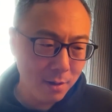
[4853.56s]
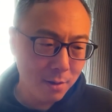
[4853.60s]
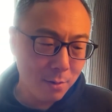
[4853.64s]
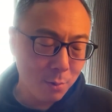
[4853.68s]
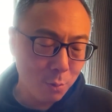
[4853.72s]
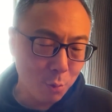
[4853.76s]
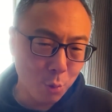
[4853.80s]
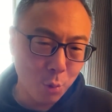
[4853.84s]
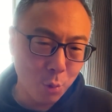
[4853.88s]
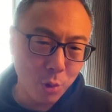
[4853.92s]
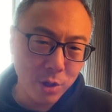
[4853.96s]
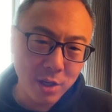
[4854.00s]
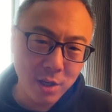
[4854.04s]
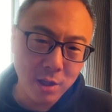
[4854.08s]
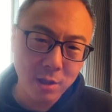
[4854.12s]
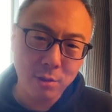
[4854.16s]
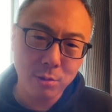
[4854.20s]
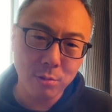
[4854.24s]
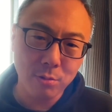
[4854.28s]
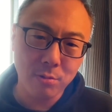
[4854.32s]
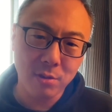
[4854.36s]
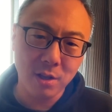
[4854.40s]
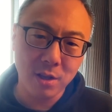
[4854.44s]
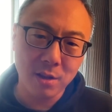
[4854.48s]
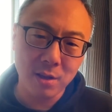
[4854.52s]
We need
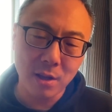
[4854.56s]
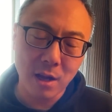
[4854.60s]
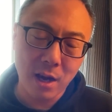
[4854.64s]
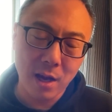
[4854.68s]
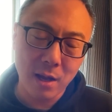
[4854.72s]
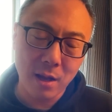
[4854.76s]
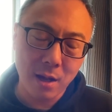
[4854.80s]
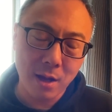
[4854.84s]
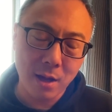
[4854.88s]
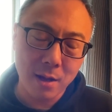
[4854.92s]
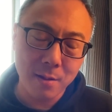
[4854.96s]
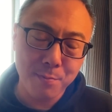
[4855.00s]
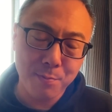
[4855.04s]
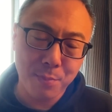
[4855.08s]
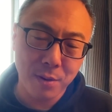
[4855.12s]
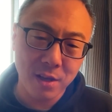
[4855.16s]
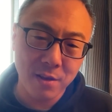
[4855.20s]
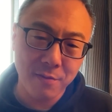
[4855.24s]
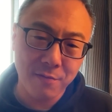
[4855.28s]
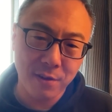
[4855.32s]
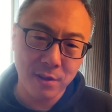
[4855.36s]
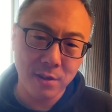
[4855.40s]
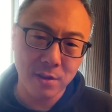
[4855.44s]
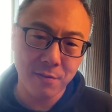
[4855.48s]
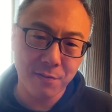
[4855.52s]
to, I
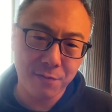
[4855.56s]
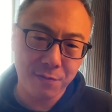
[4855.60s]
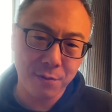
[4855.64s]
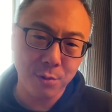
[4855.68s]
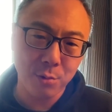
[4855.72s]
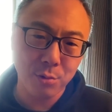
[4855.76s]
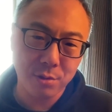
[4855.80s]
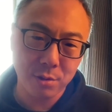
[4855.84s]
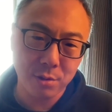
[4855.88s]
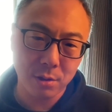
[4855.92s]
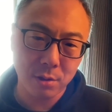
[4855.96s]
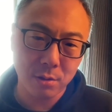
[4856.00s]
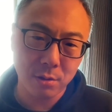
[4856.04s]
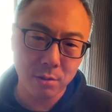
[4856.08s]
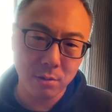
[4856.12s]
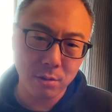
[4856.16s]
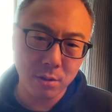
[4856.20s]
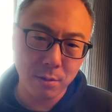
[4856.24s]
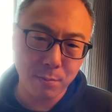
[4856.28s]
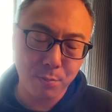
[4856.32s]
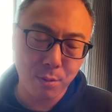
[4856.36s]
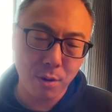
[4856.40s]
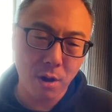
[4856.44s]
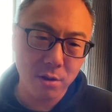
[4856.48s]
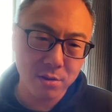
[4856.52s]
believe in the future,
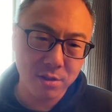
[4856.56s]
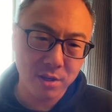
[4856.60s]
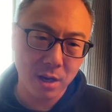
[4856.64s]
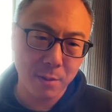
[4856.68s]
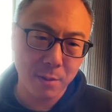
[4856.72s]
the blockchain